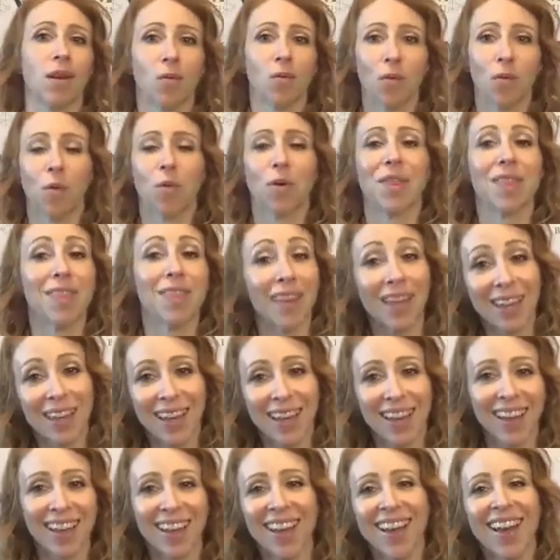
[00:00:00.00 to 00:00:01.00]
what we think
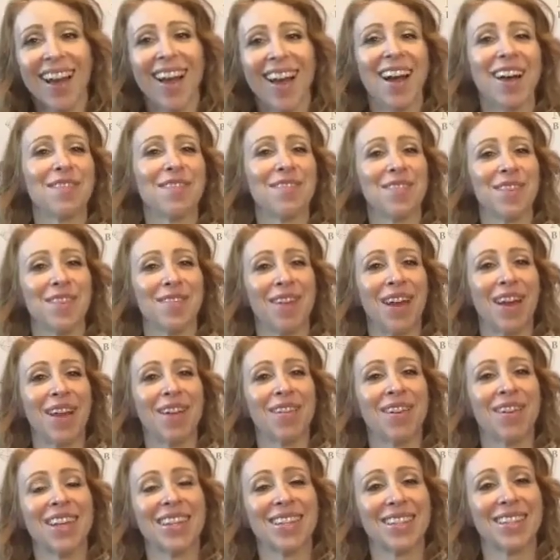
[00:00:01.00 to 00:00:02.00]
of the
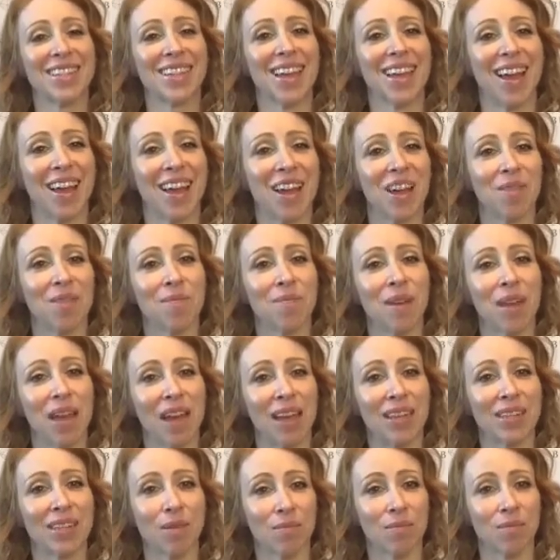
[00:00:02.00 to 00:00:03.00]
virus
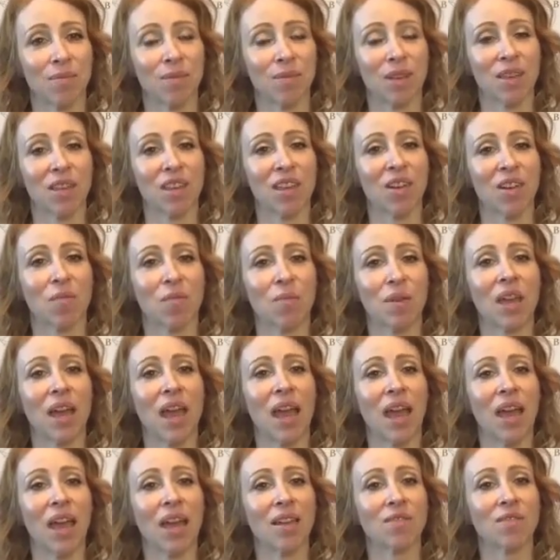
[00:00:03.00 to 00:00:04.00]
as it
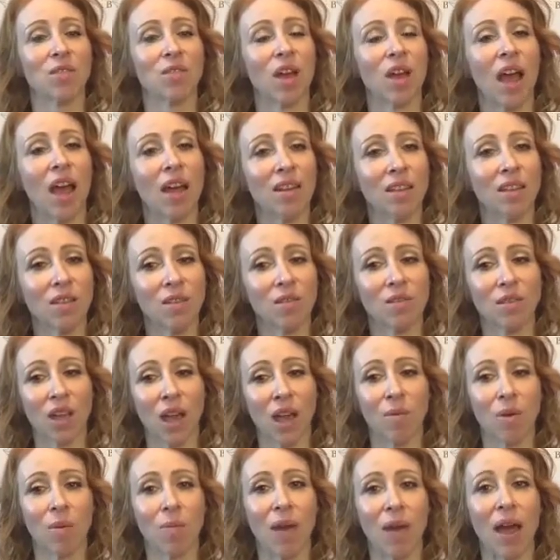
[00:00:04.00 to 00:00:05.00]
behaves, or how did those
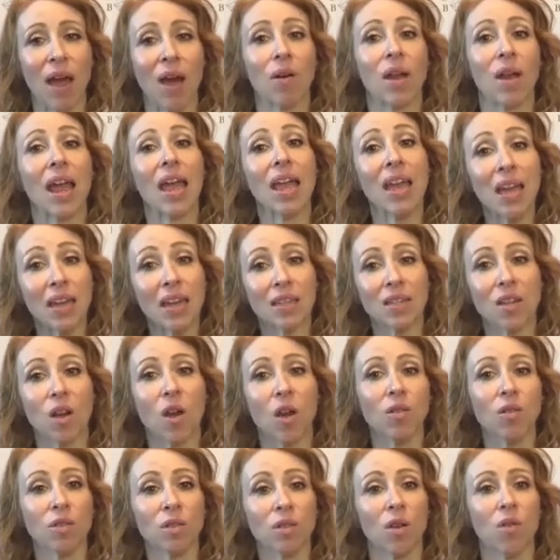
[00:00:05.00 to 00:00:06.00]
come about? And
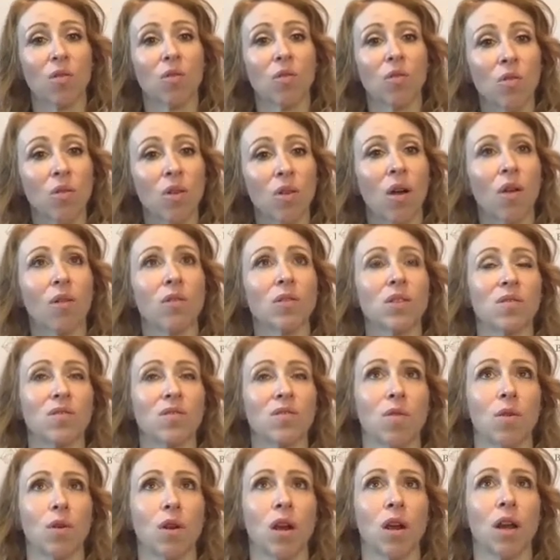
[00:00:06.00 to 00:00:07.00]
also kudos
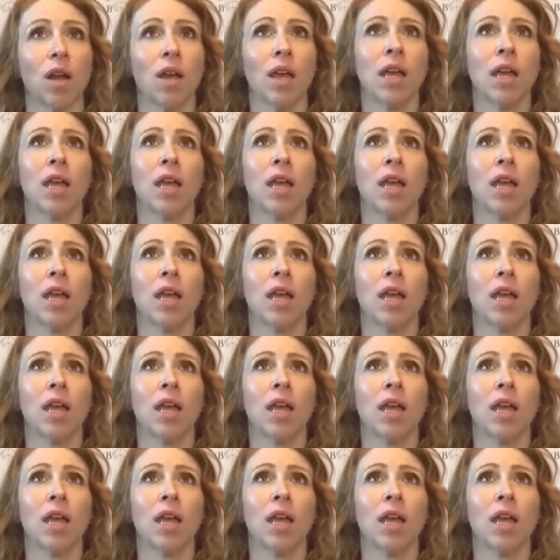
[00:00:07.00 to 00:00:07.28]
for